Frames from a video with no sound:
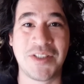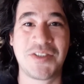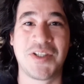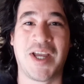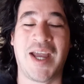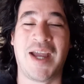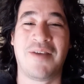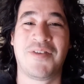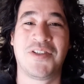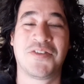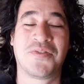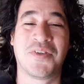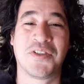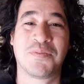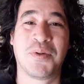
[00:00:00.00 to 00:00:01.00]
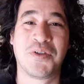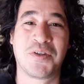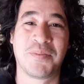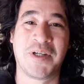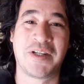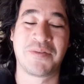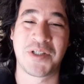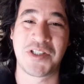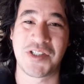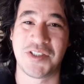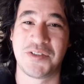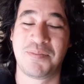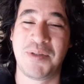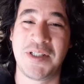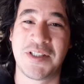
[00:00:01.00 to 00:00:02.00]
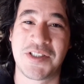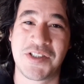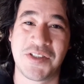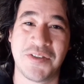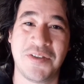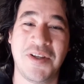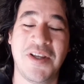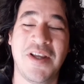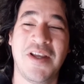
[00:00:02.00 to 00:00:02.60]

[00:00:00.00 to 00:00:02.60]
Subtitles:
to have his first Pokemon, which is Pikachu,